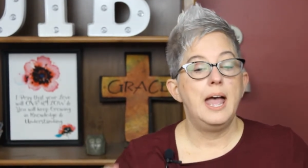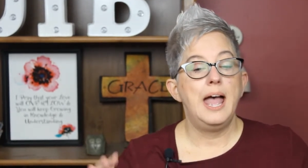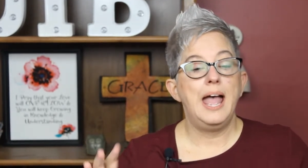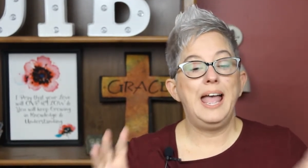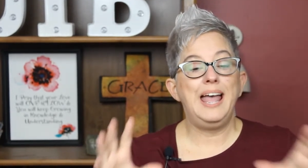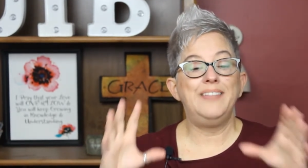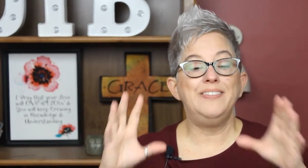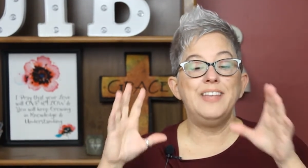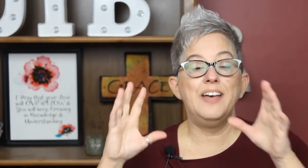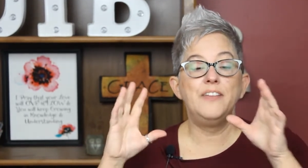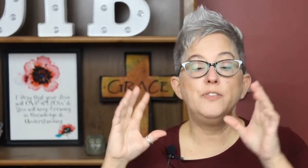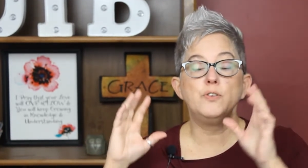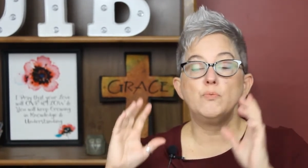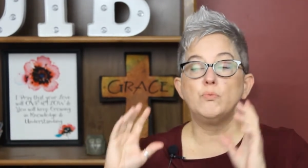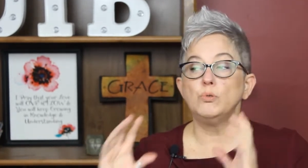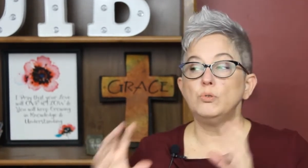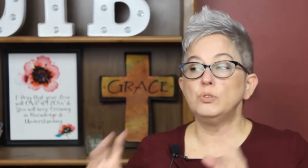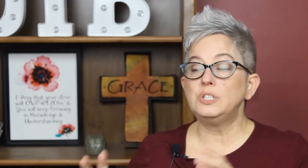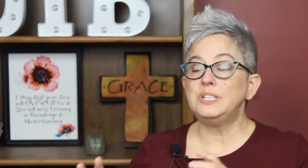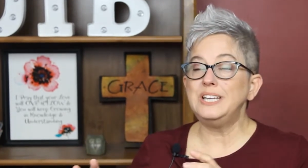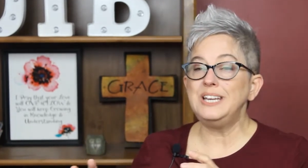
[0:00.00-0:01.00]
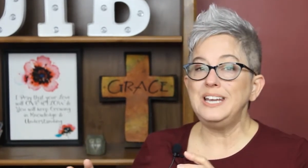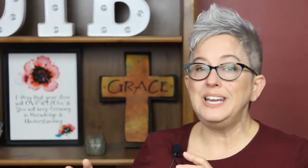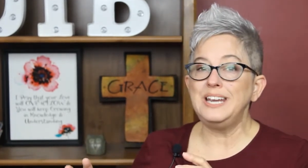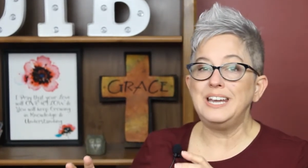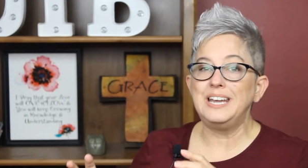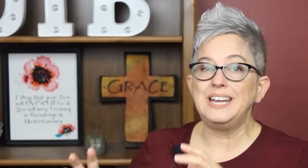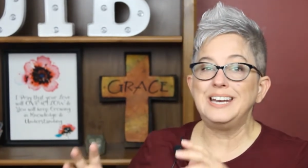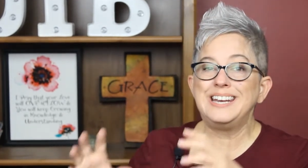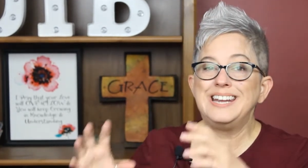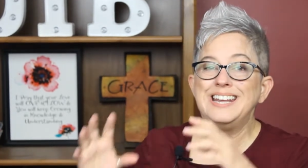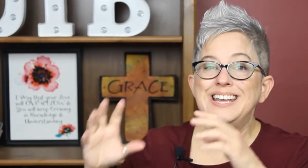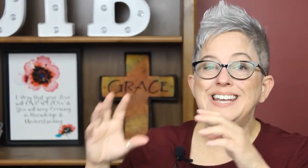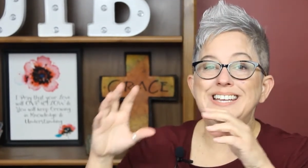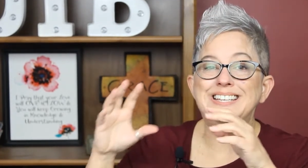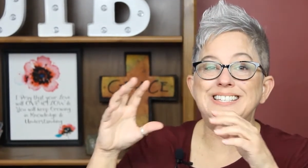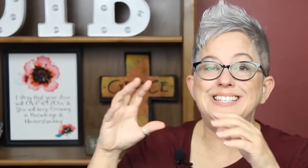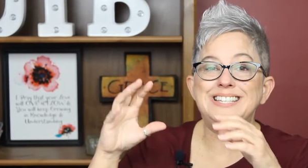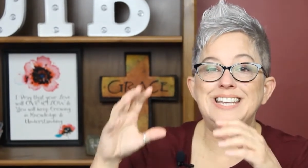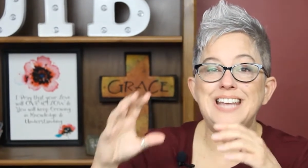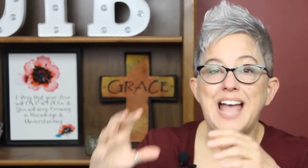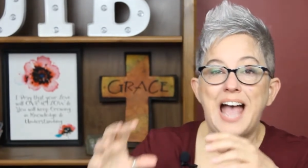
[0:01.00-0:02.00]
And then the routine
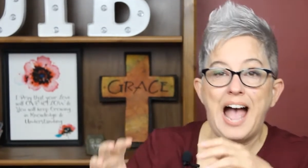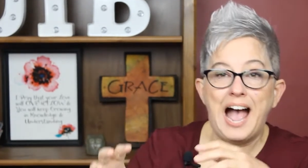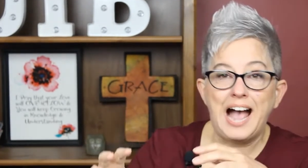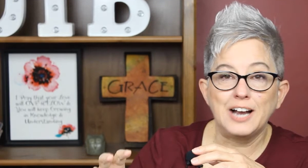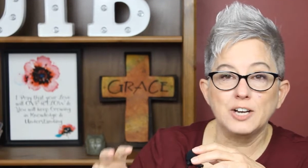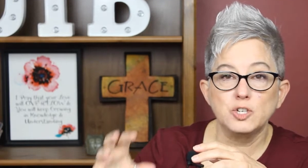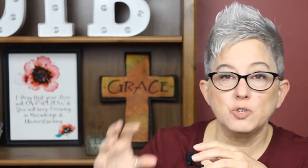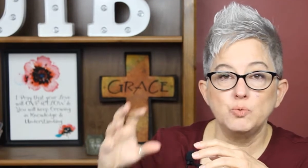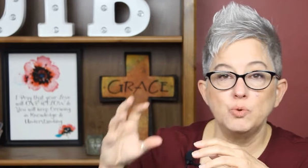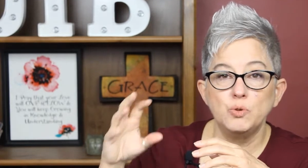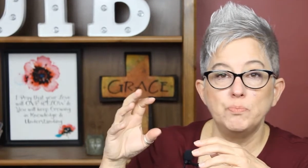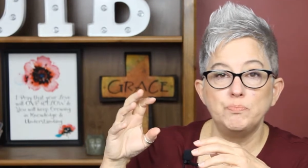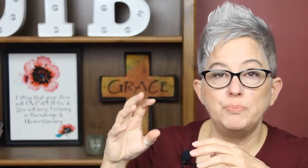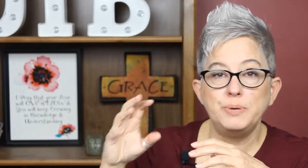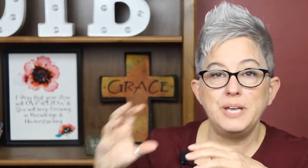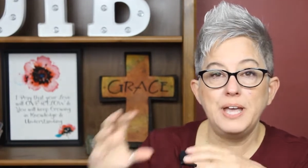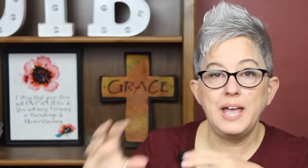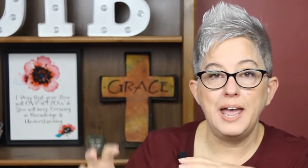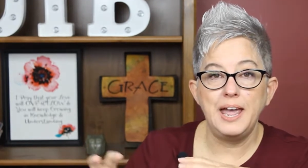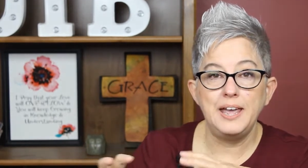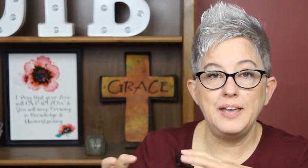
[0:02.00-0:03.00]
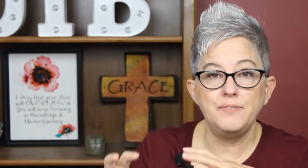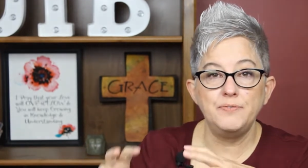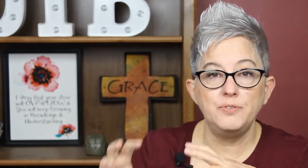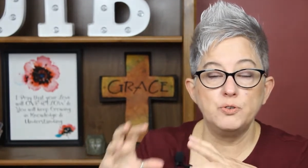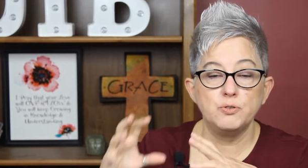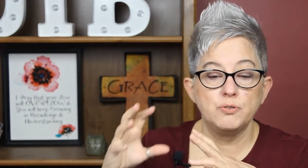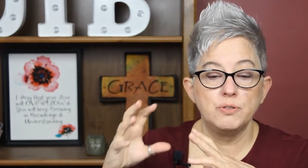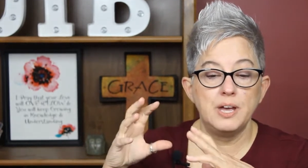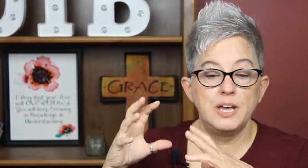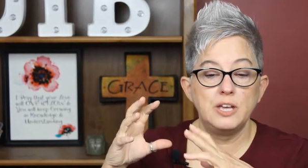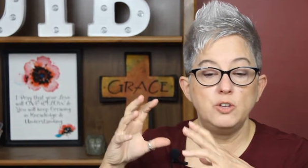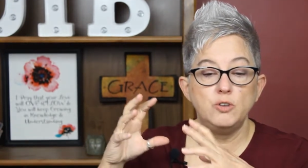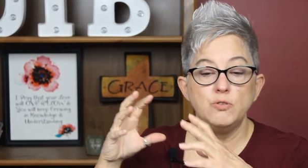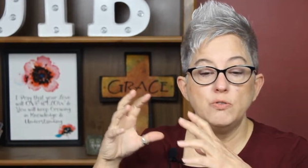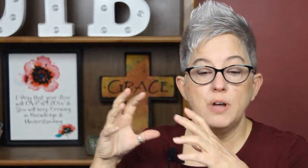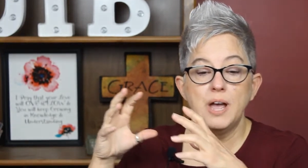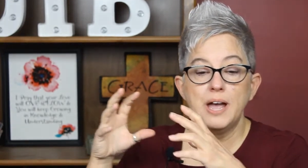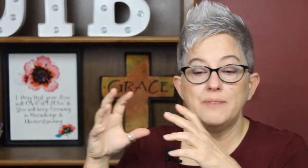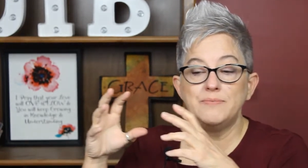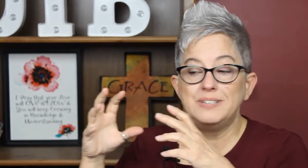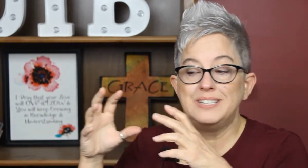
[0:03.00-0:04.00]
is the actual behavior that you
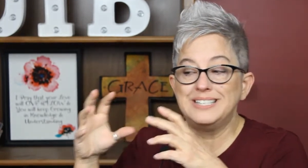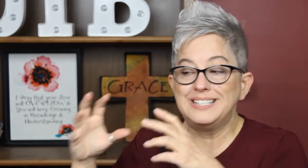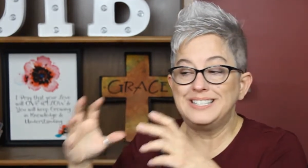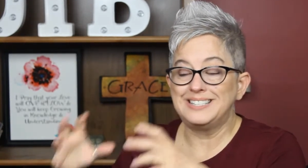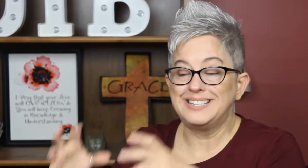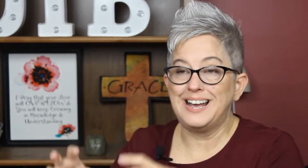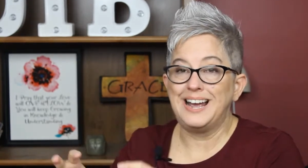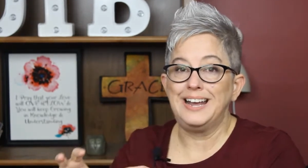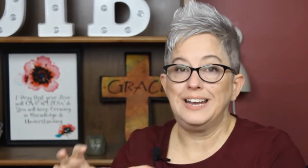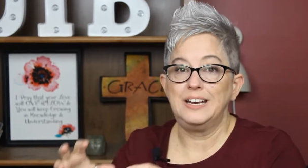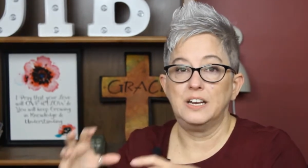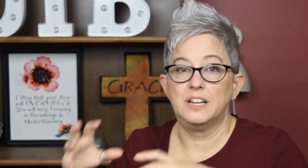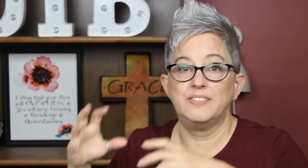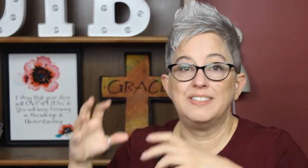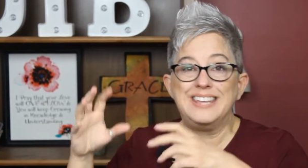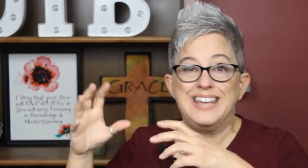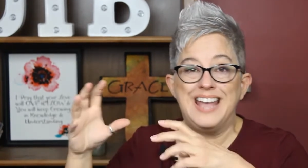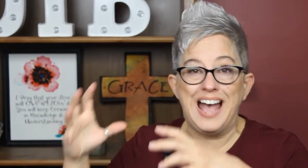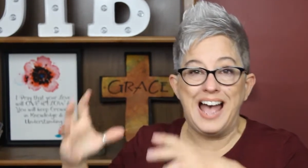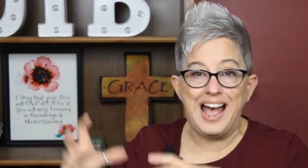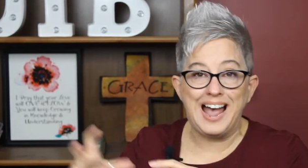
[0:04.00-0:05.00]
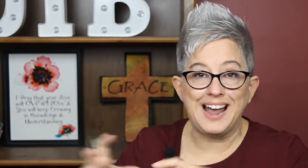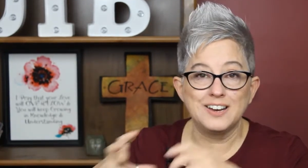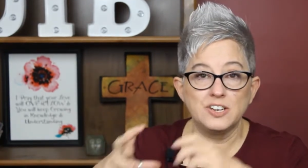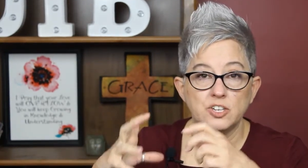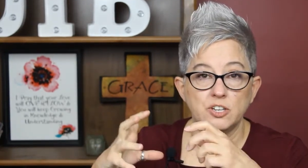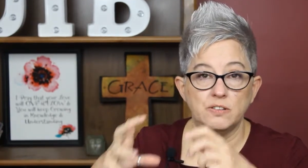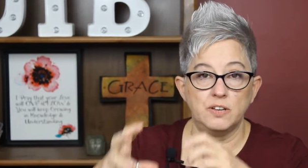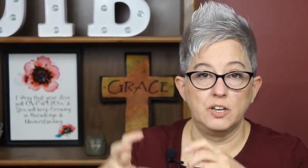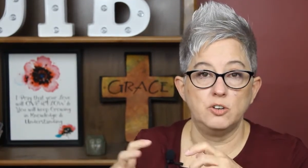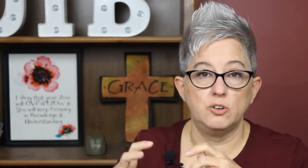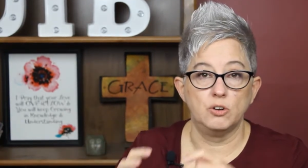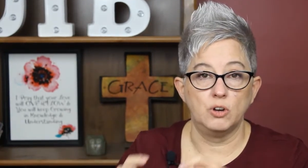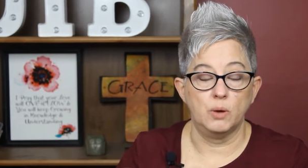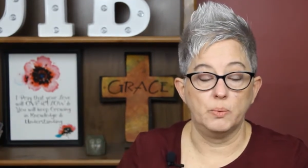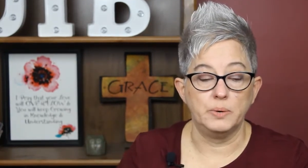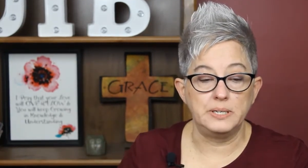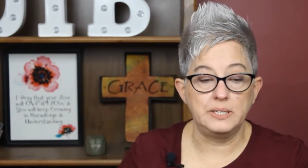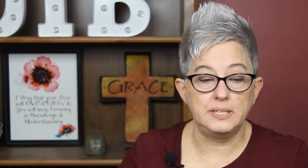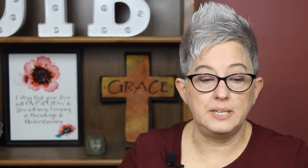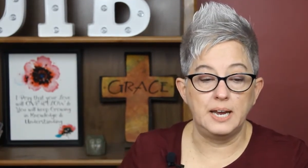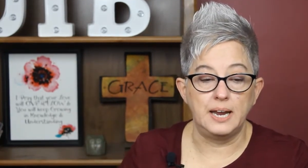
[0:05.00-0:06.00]
have decided, the action that you're
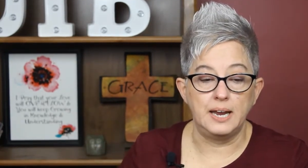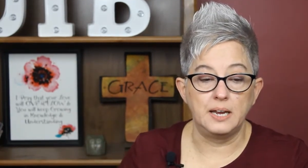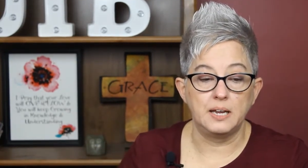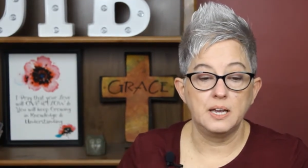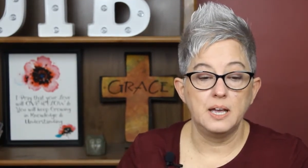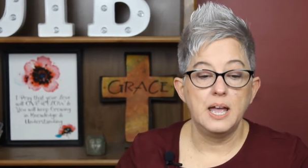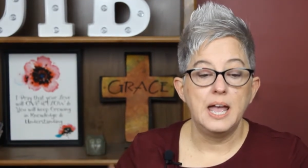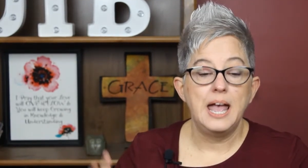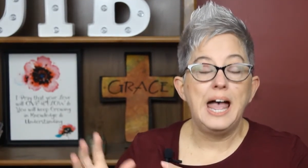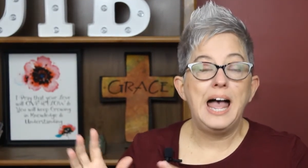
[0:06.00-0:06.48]
going to take.